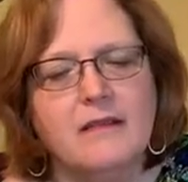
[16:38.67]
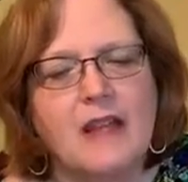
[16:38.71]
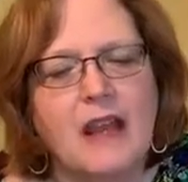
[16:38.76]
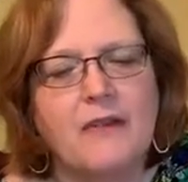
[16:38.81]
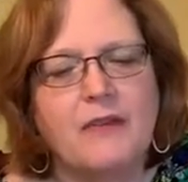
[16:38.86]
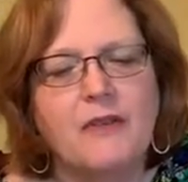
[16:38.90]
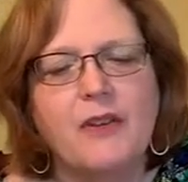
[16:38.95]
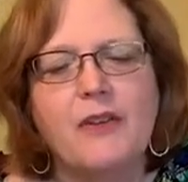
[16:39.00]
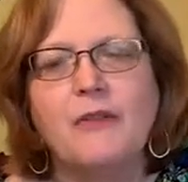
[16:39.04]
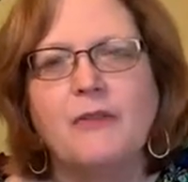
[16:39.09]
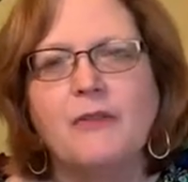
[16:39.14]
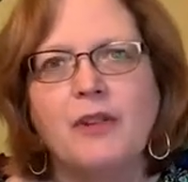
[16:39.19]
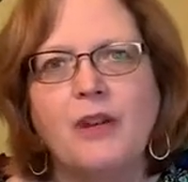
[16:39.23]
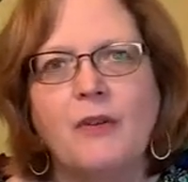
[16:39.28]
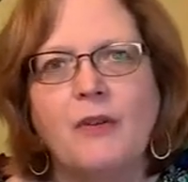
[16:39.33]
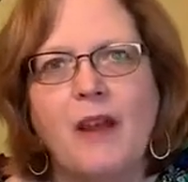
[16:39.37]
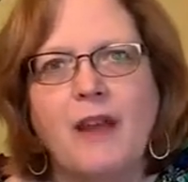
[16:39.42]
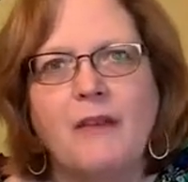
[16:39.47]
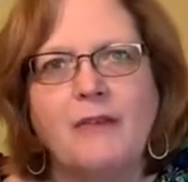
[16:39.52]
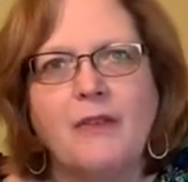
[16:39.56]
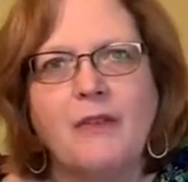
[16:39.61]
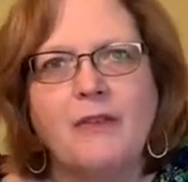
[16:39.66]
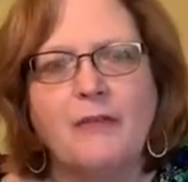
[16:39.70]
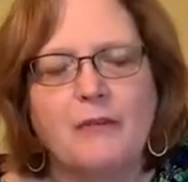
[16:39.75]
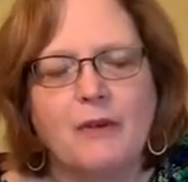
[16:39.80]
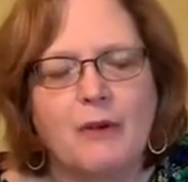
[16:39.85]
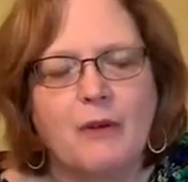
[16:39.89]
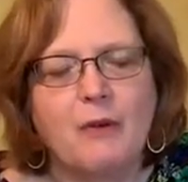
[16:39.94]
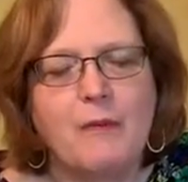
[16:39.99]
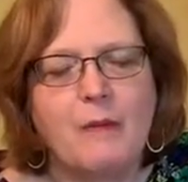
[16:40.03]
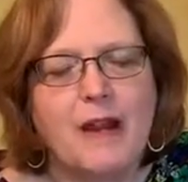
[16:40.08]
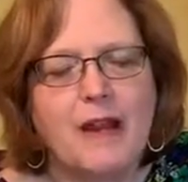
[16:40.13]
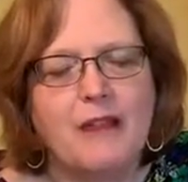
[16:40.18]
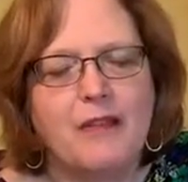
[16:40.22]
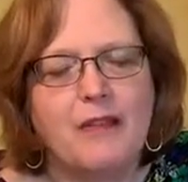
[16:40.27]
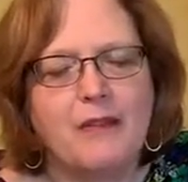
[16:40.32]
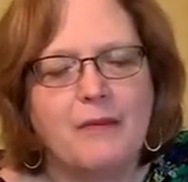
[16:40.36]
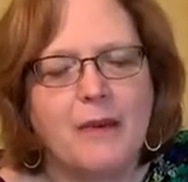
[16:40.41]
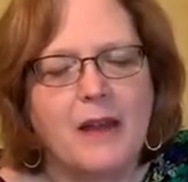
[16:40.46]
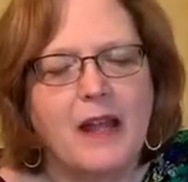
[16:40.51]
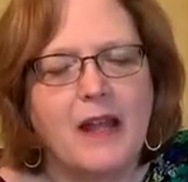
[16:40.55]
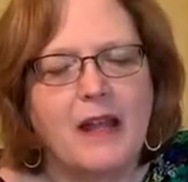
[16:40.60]
you, have to, you don't have to throw away
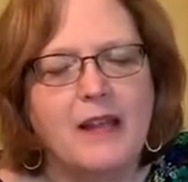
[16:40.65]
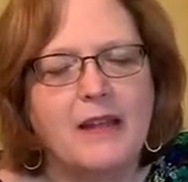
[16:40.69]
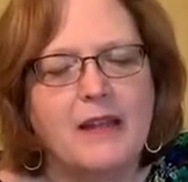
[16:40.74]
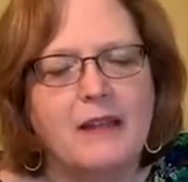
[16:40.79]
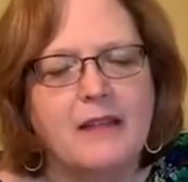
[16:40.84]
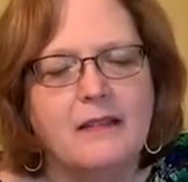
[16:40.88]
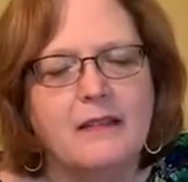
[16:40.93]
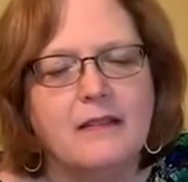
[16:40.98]
thread.